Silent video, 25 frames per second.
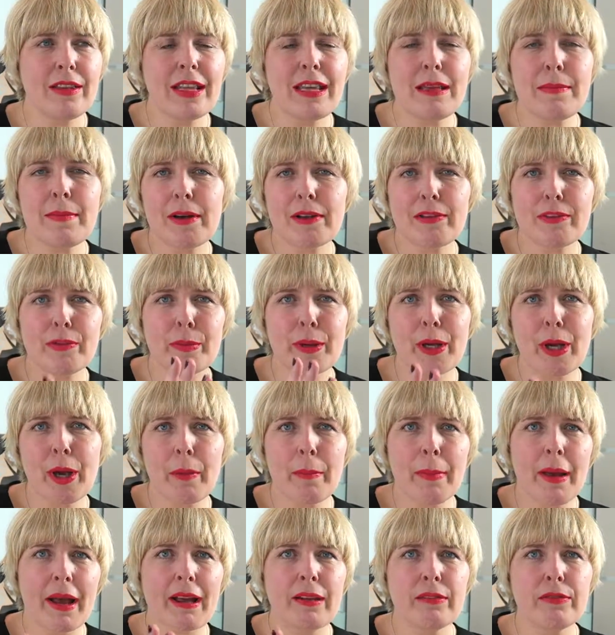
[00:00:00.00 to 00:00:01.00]
emails have been
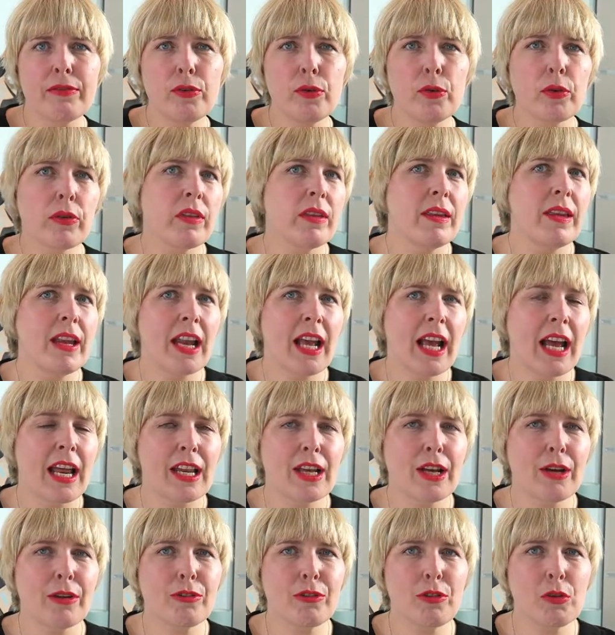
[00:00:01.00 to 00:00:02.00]
going back and forth and then it kind
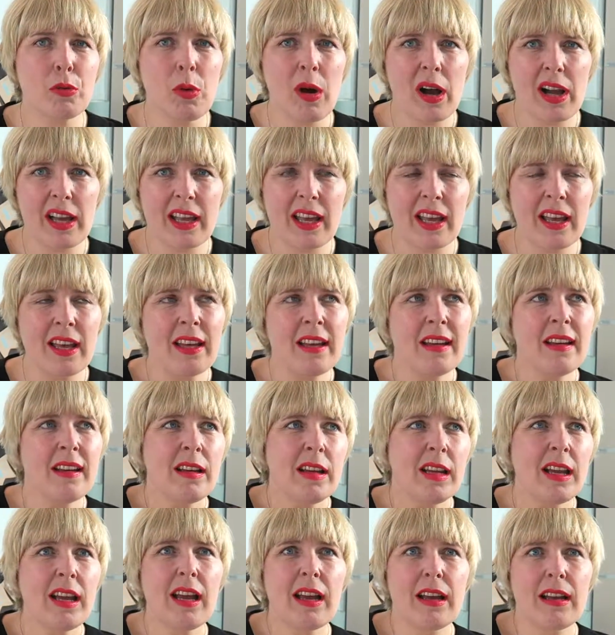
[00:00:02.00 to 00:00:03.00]
of goes quiet,
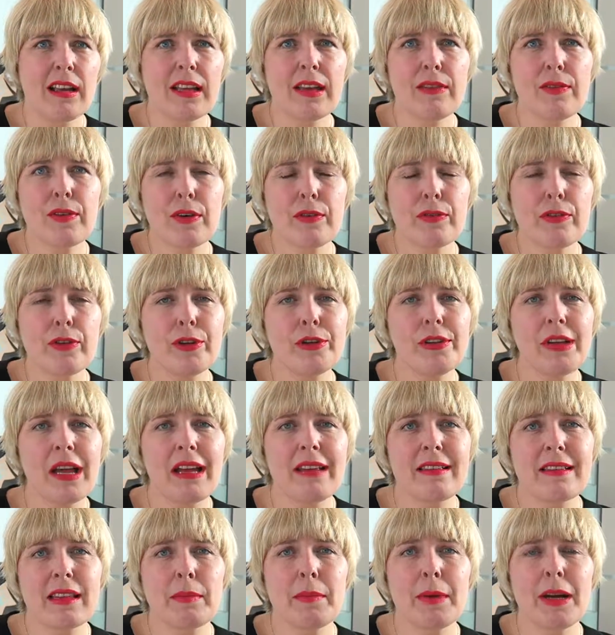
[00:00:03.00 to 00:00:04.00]
give it a few
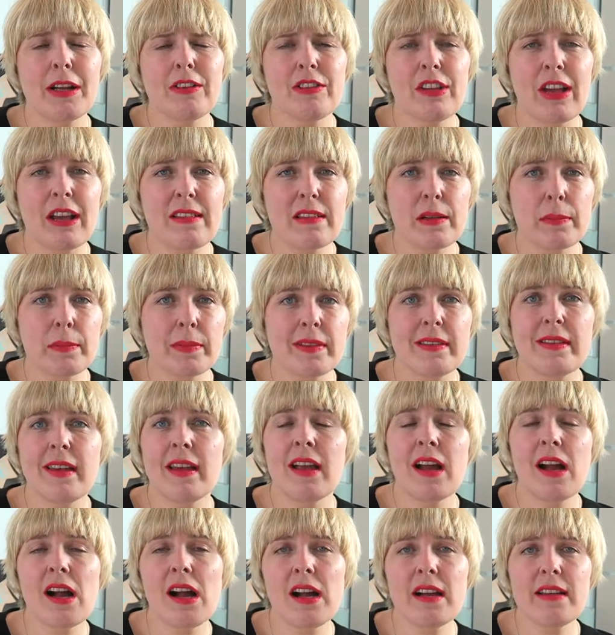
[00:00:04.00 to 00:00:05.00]
days and I might chase up and say,
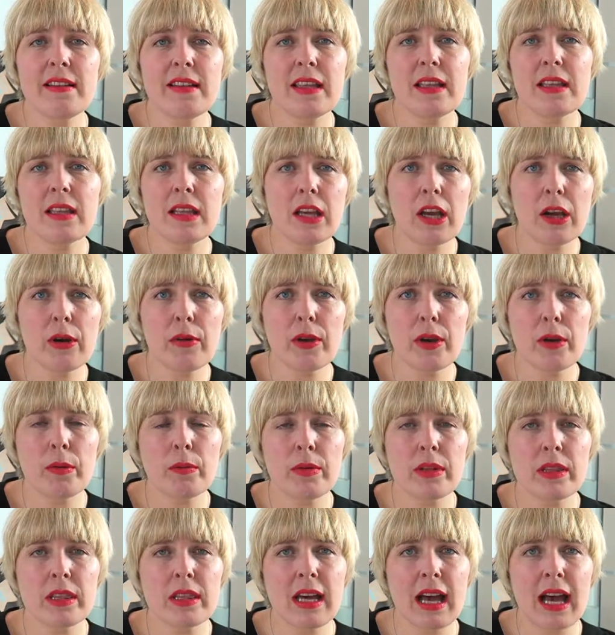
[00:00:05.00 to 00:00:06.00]
hi, is anything going
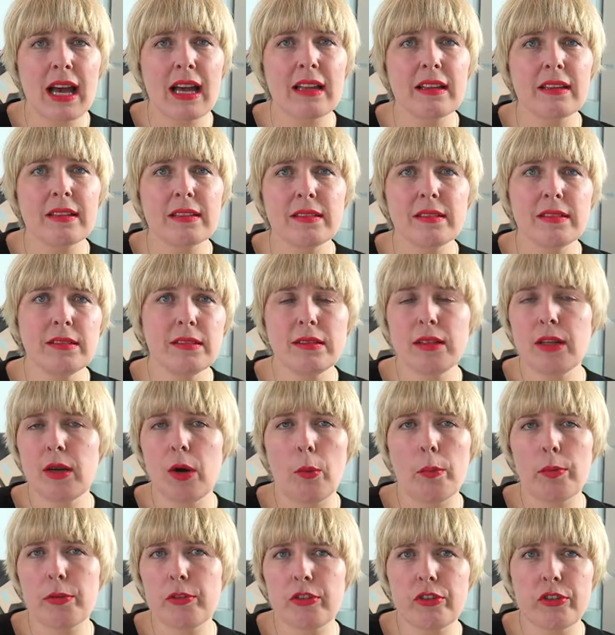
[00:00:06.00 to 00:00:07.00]
on with that, the
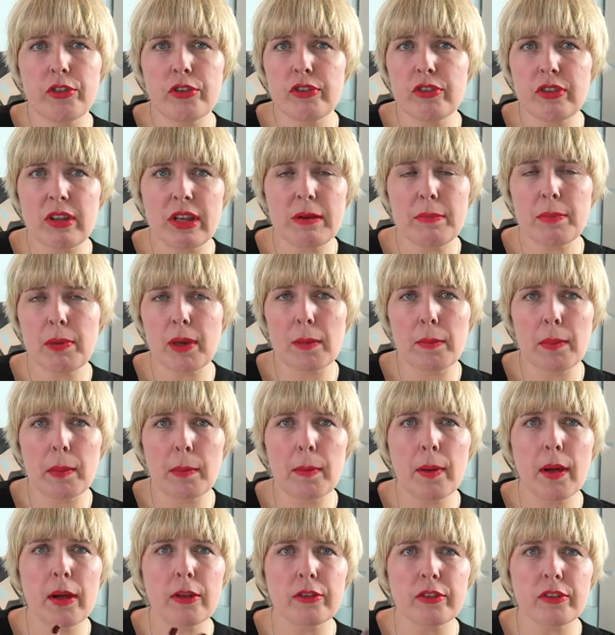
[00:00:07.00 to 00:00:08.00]
opportunity, blah blah
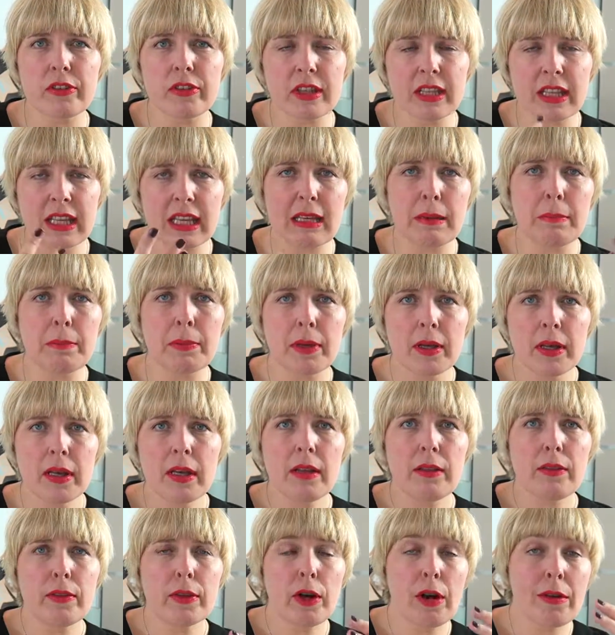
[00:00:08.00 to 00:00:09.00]
blah, just to keep
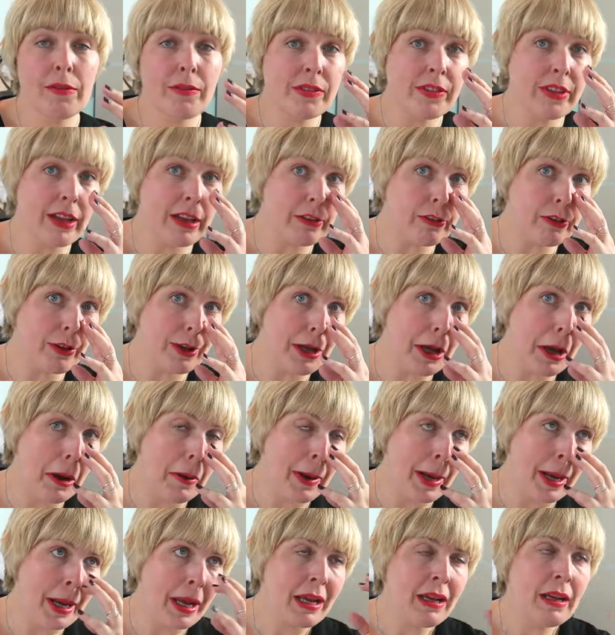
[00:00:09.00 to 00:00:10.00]
the conversation
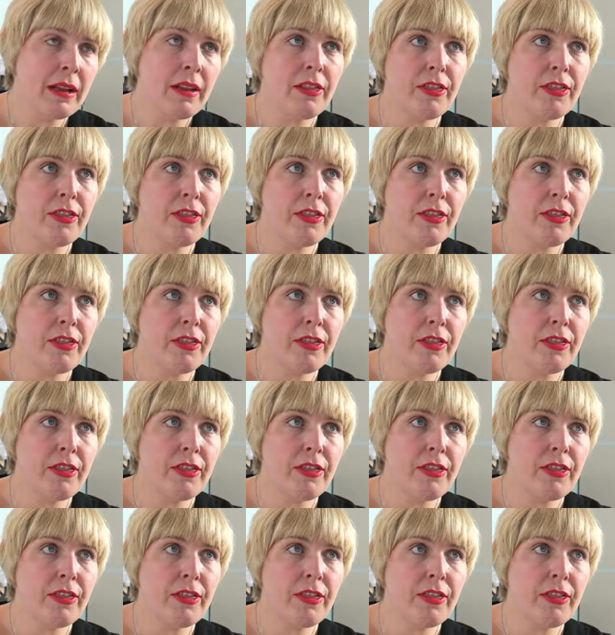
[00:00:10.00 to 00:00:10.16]
going.